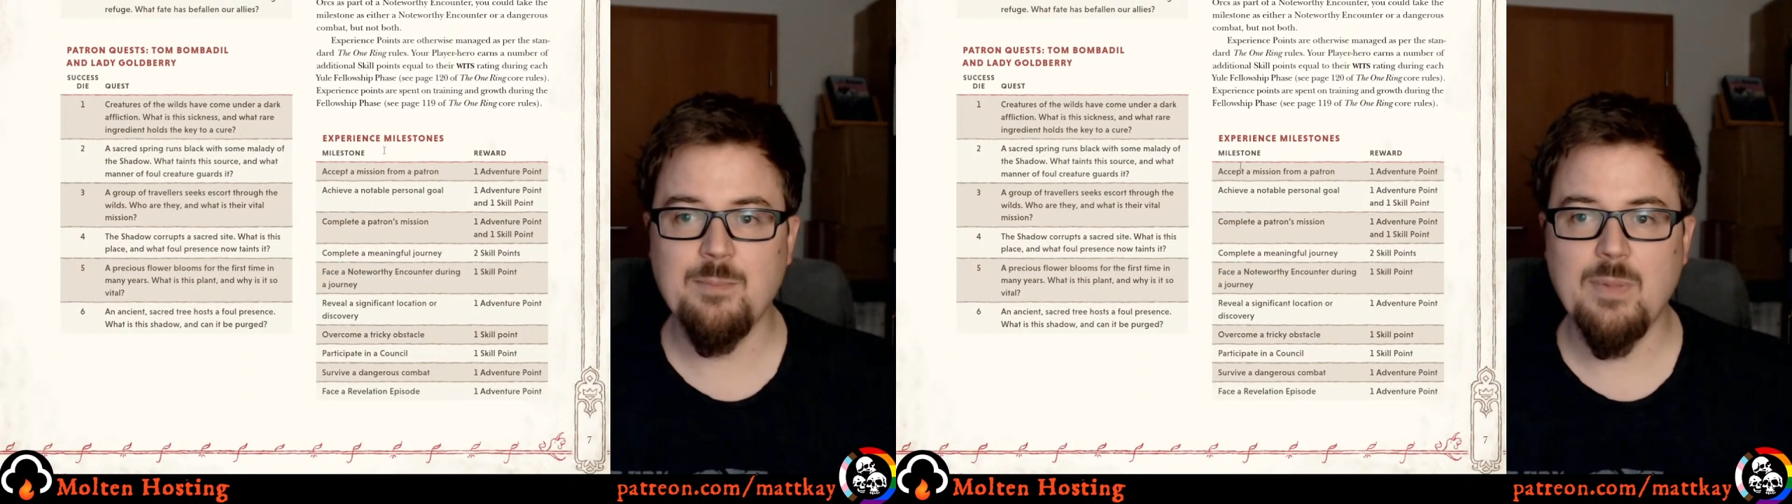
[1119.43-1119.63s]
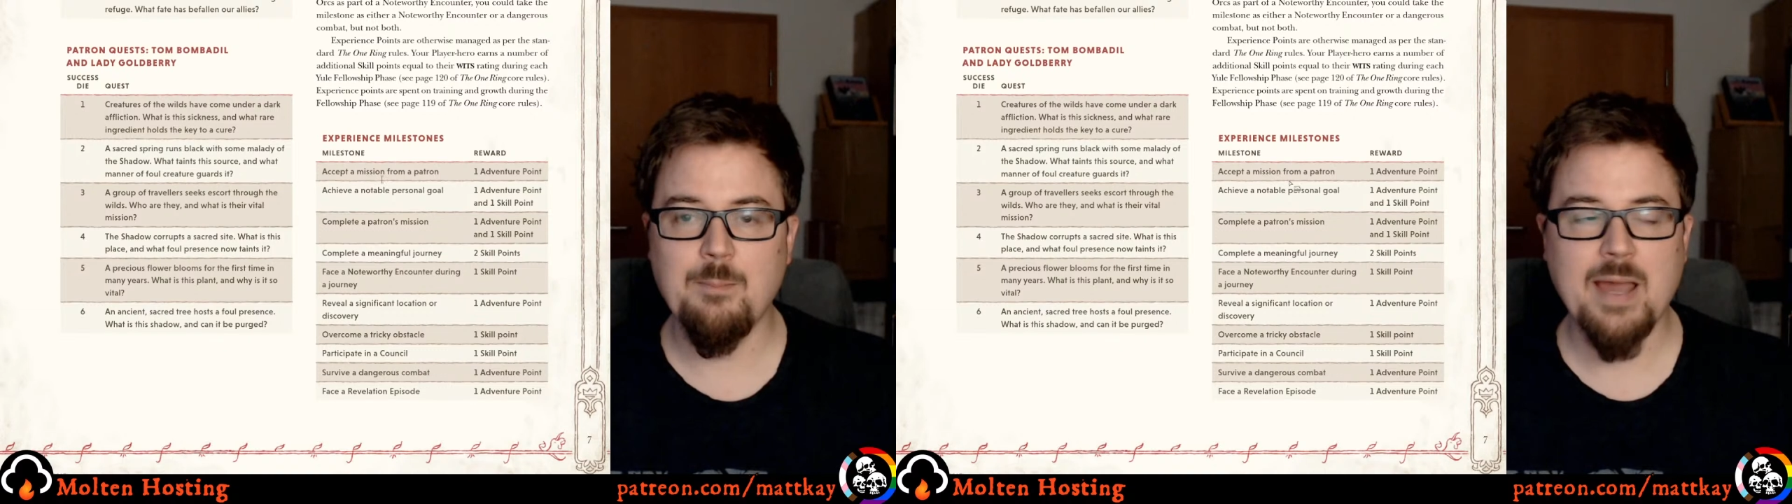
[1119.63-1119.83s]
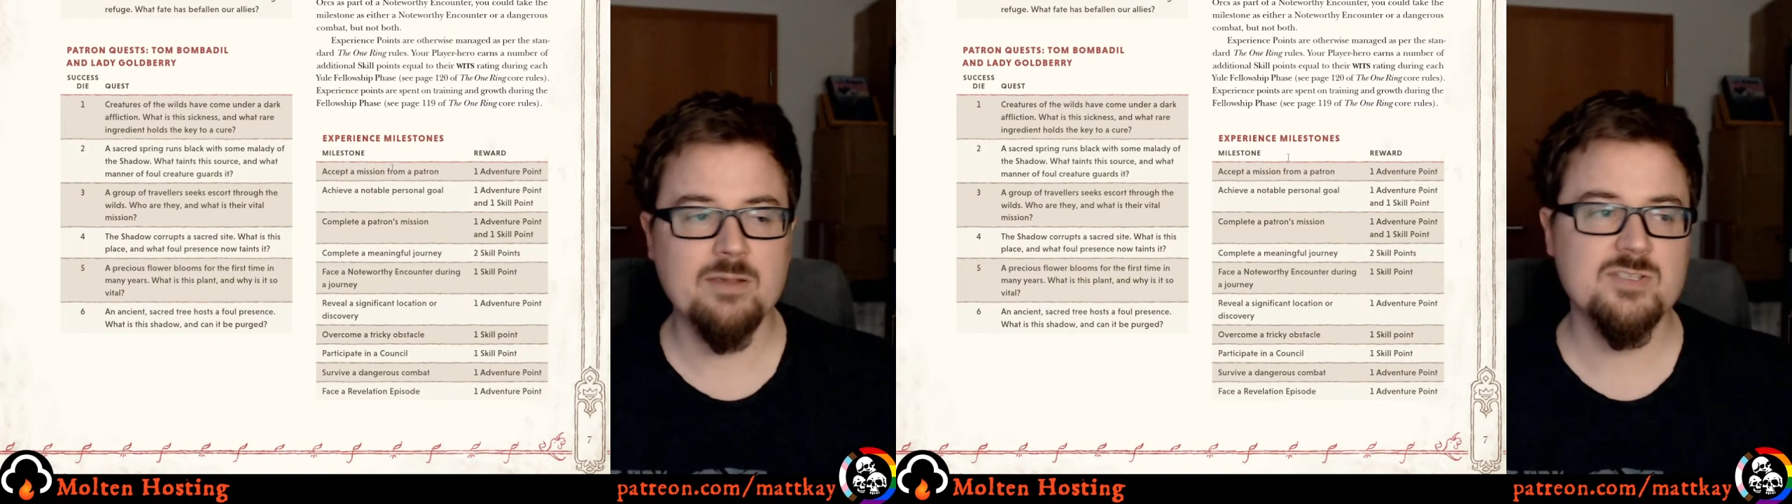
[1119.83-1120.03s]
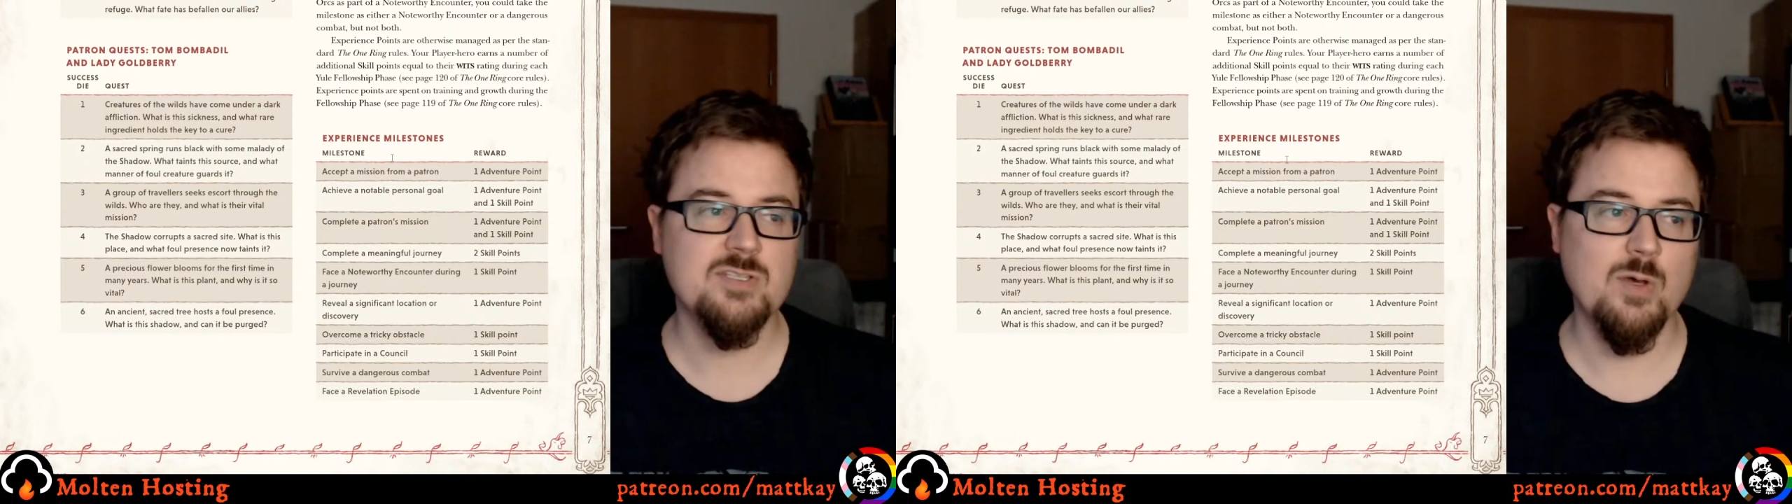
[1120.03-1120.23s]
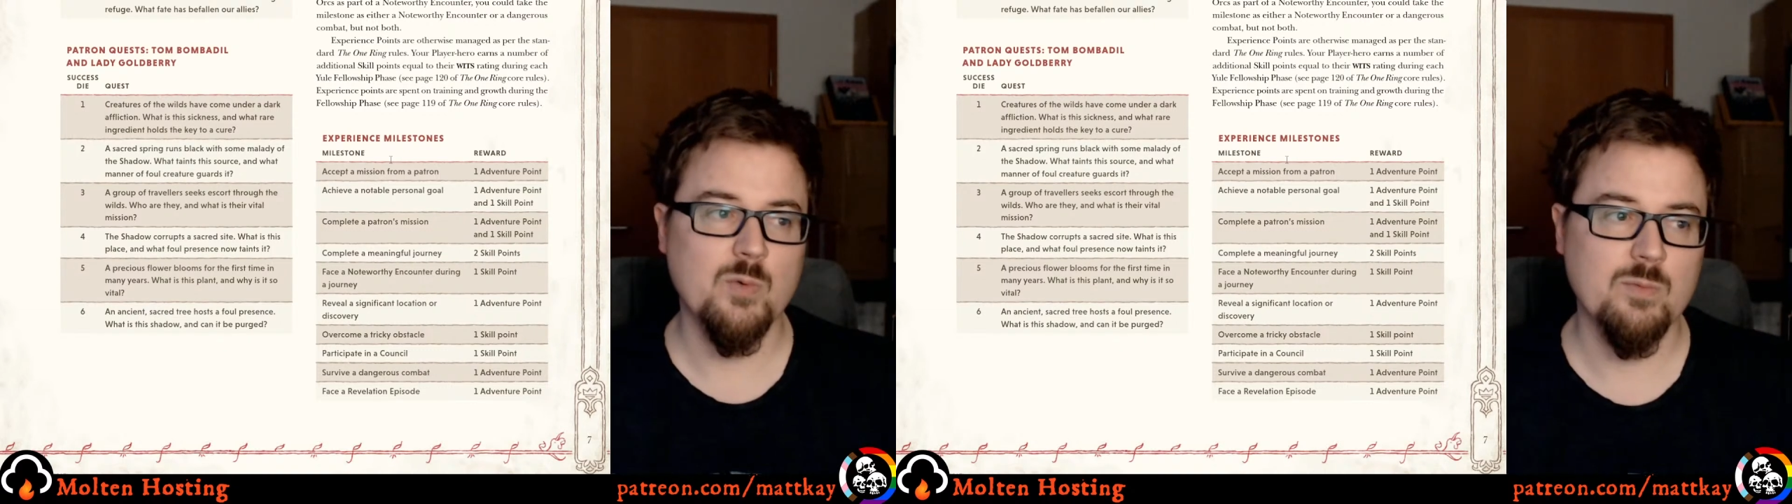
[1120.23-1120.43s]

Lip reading: milestone